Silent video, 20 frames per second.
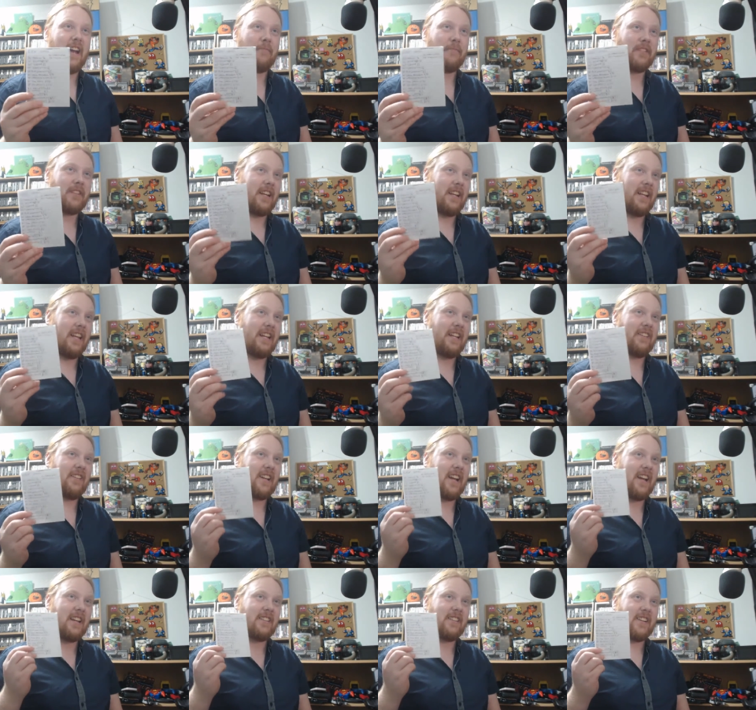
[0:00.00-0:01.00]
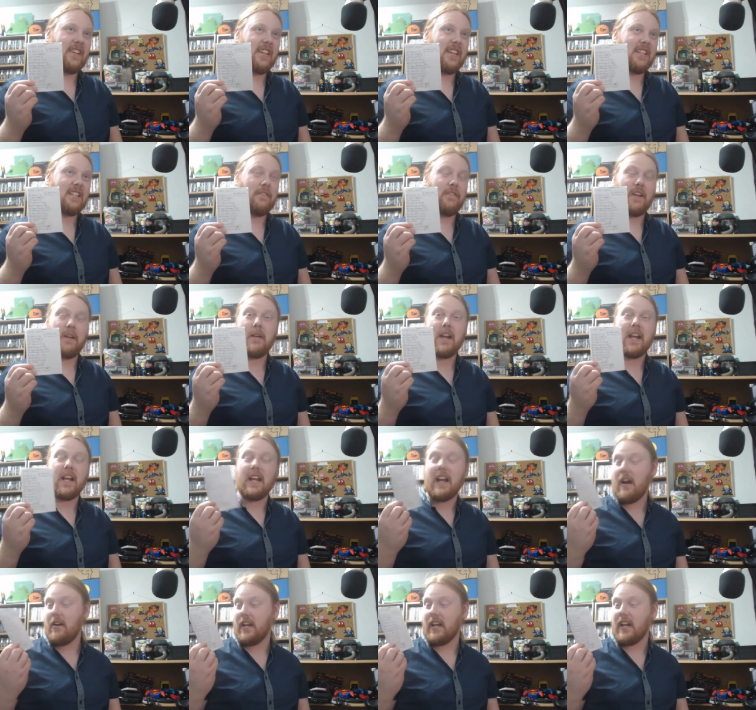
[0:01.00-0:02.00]
I'm just going to let you guys look at this. If you can make it
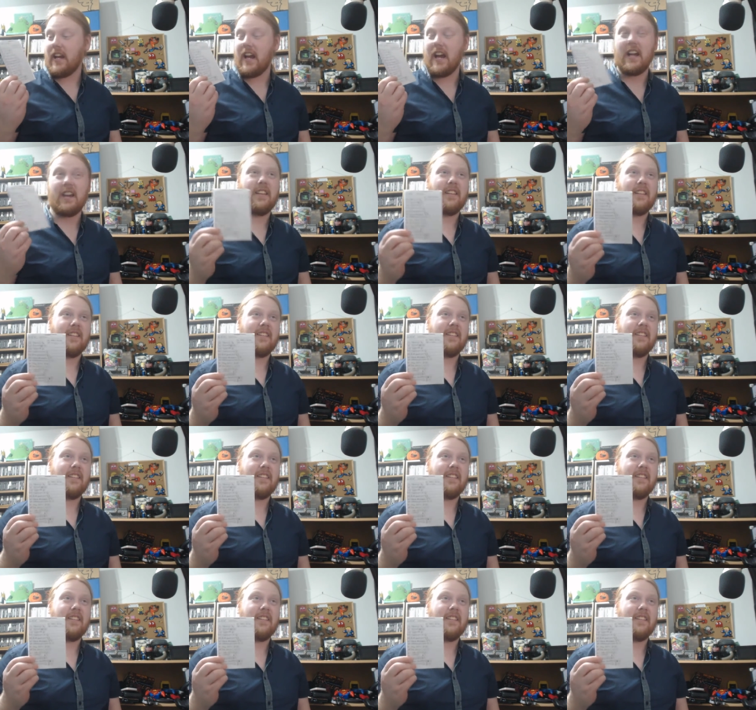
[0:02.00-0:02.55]
out, you can.